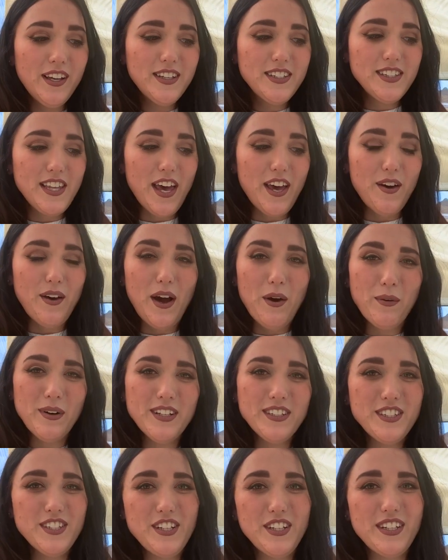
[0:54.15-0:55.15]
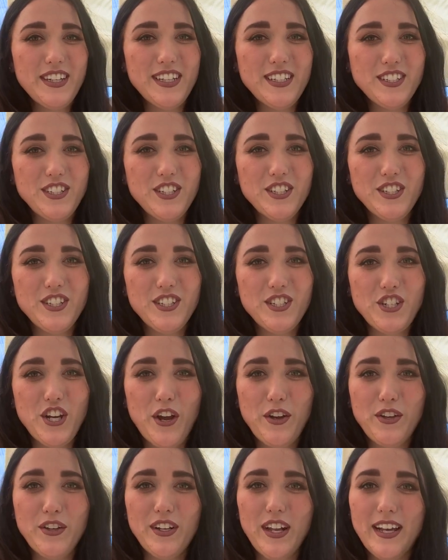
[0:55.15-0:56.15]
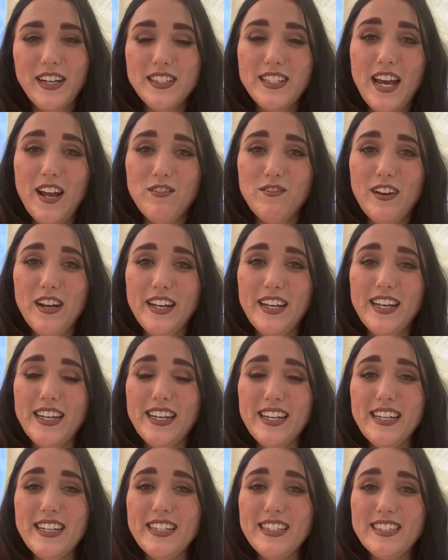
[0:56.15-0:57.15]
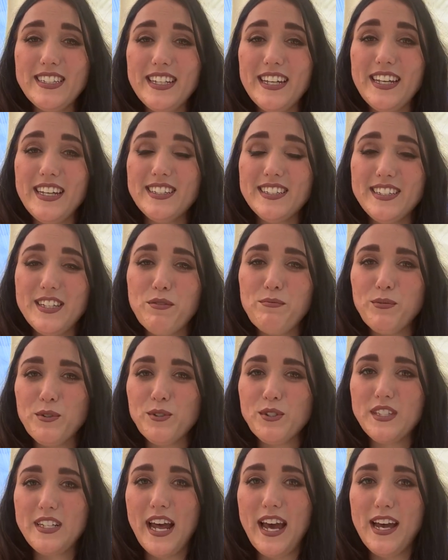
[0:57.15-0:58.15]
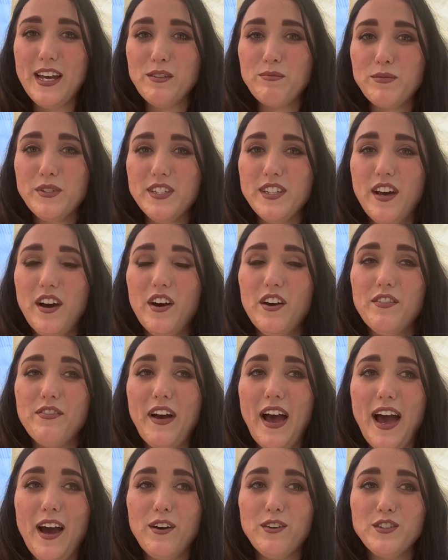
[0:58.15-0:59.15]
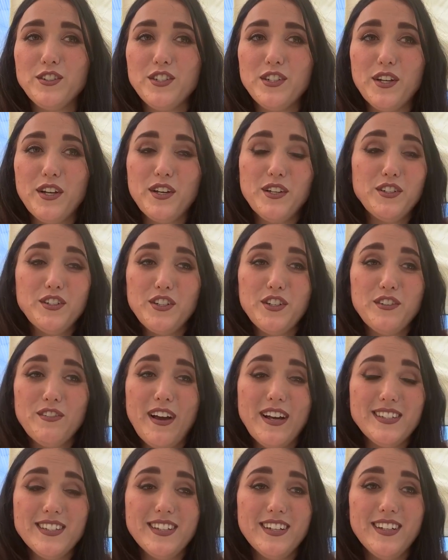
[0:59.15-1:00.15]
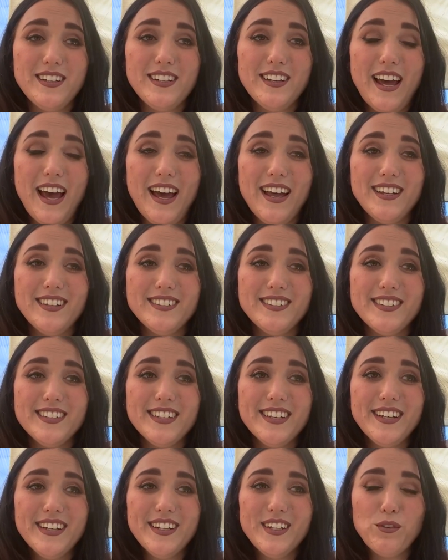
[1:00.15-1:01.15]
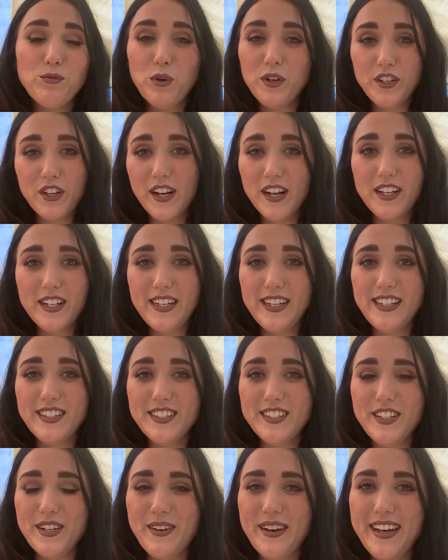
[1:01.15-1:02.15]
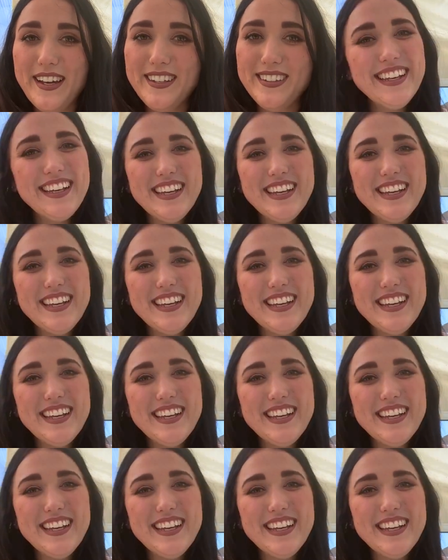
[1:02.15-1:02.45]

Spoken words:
So I wanted to do this just to show you like 10 really easy, simple steps of how to do resin and what you're gonna need to do it.